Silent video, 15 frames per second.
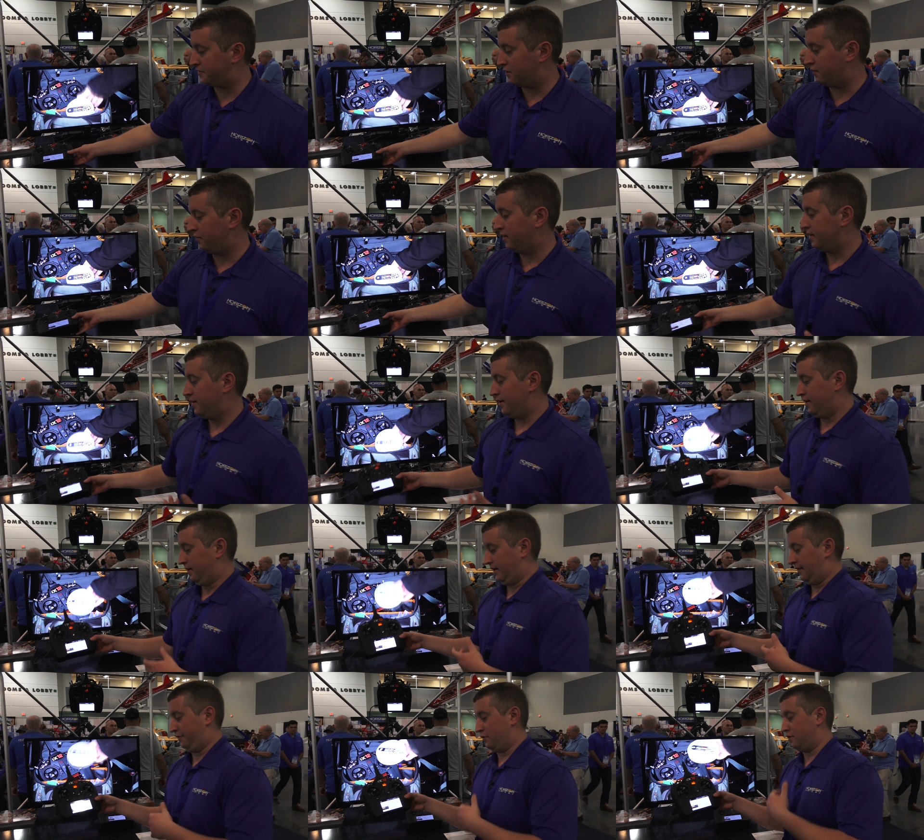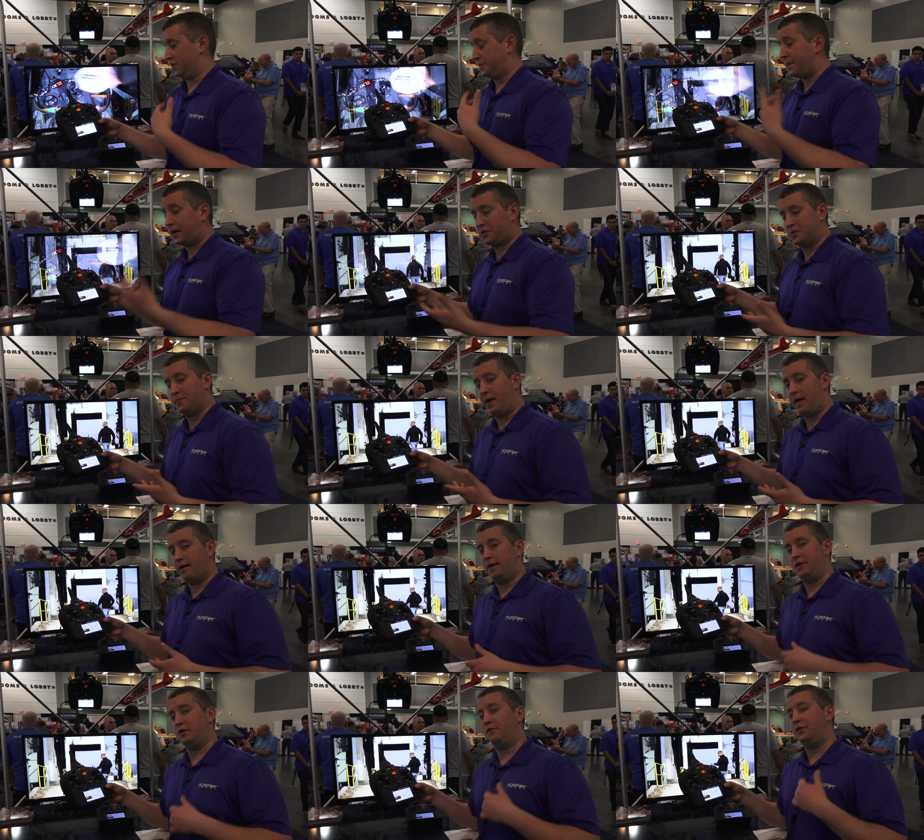So if you're a Spektrum pilot
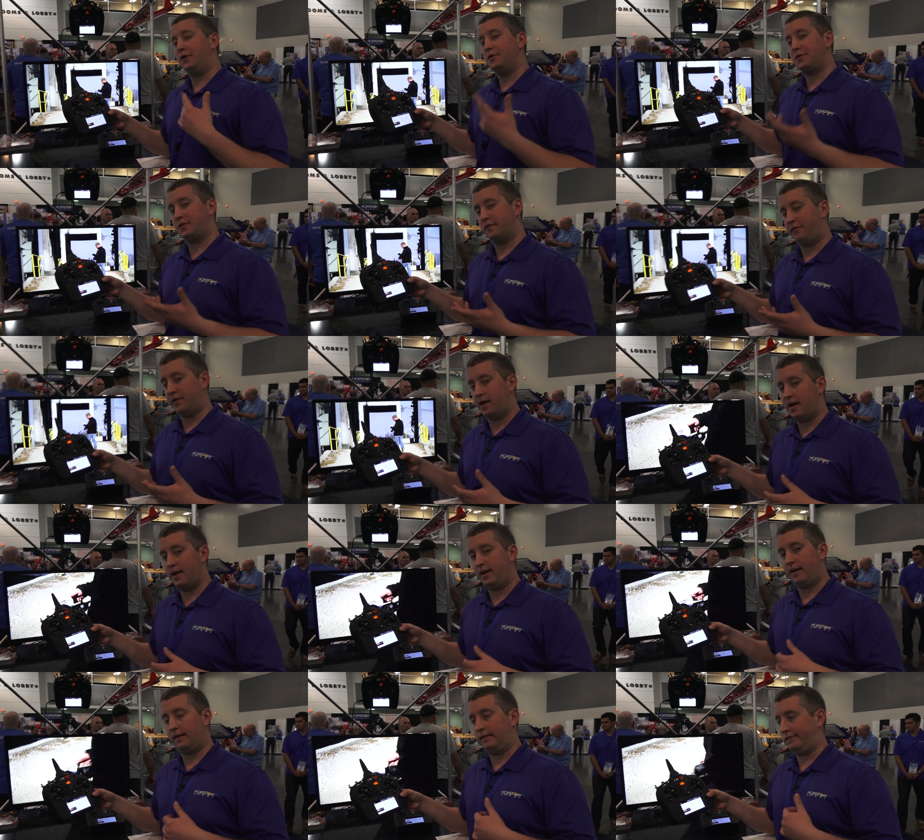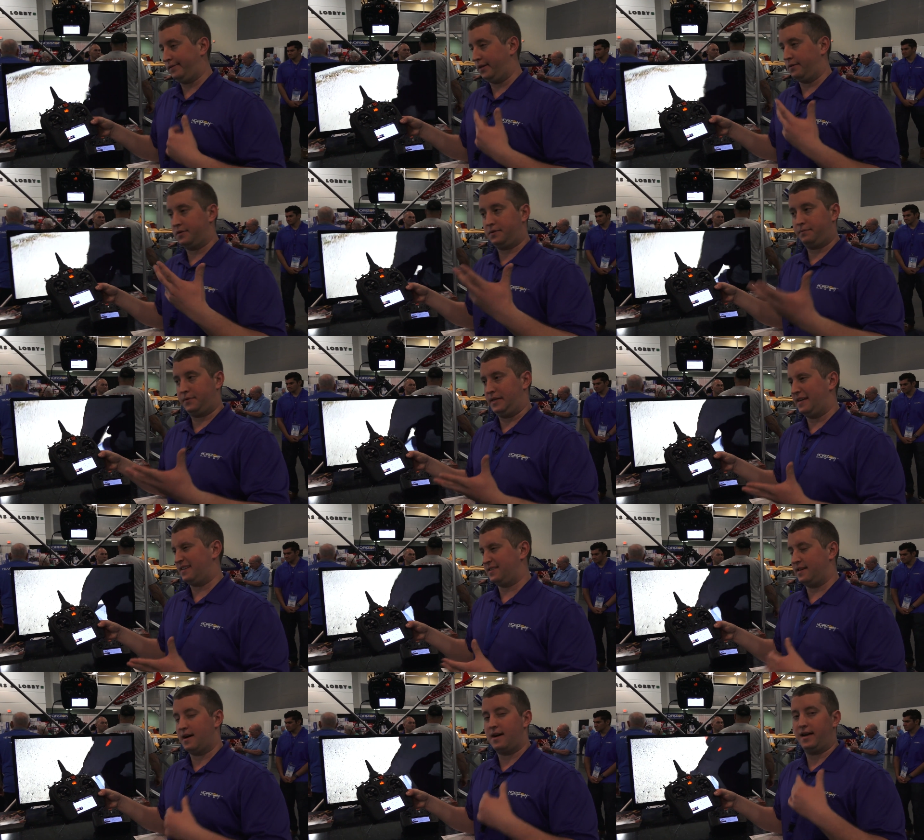and you've used to flying, you know,
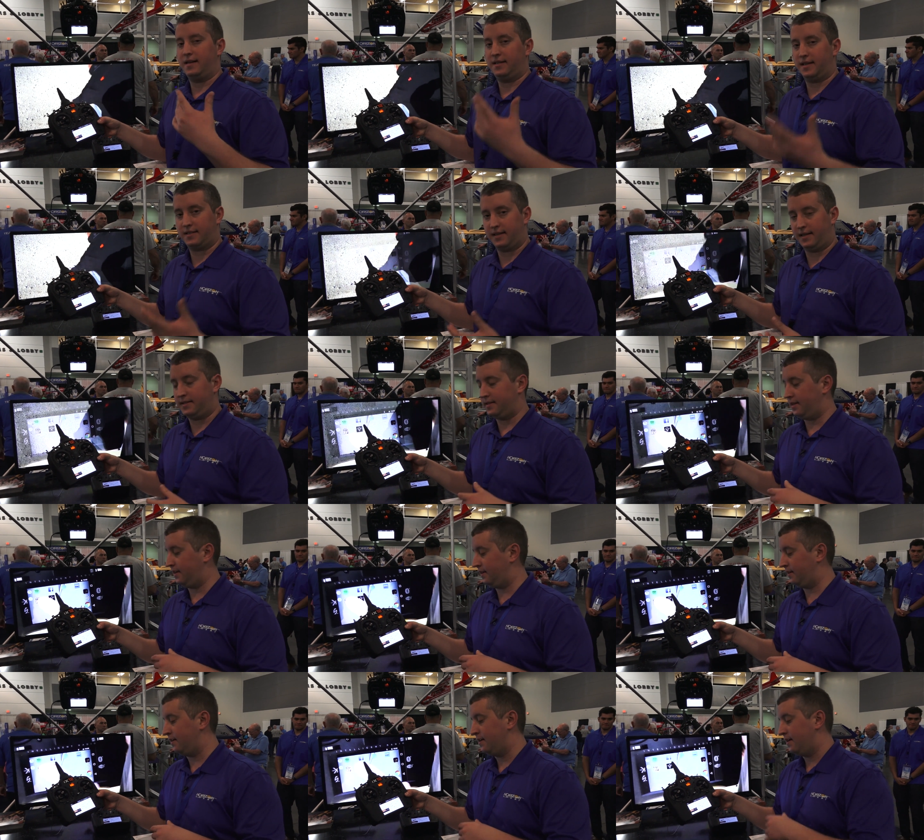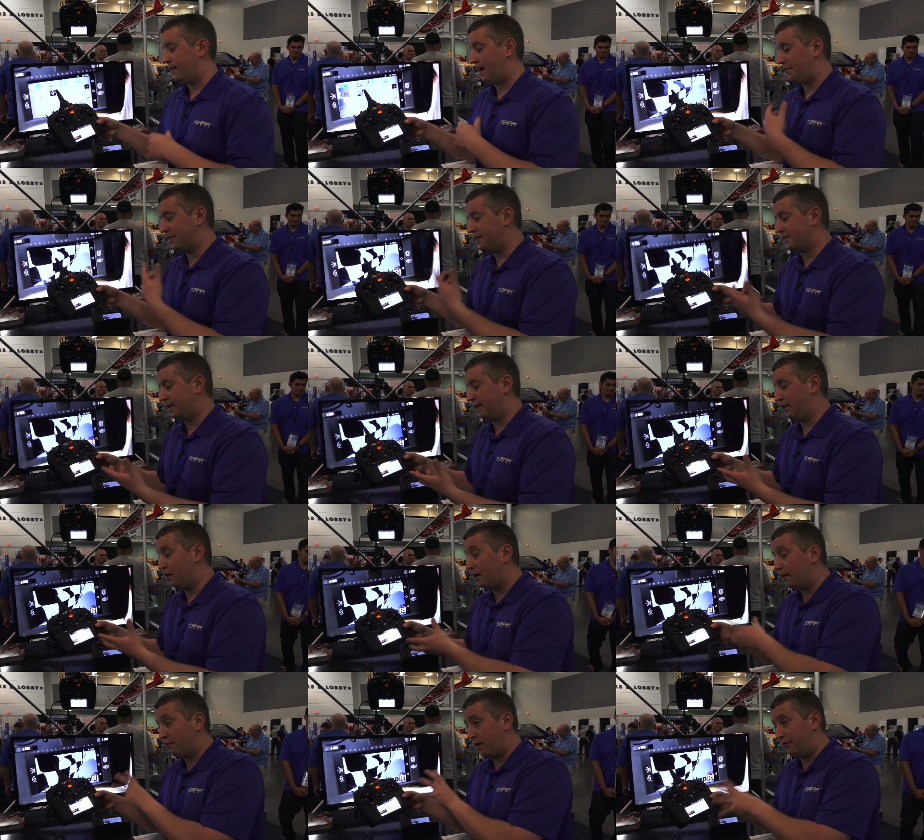DX9, DX18, everything's going to
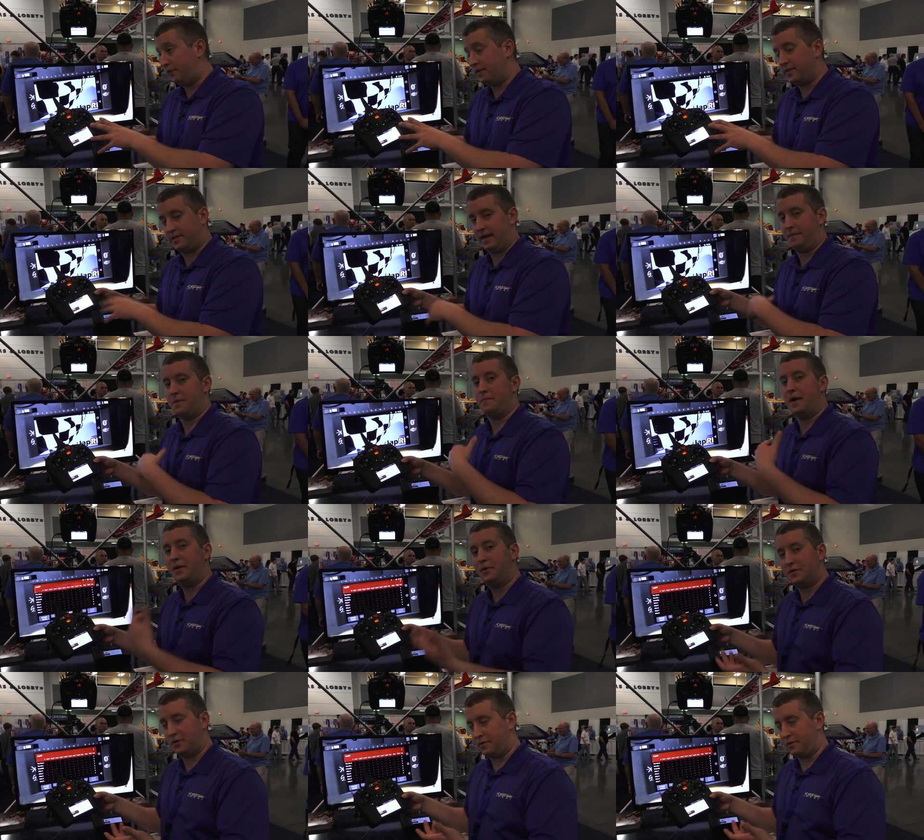look roughly the same. The menus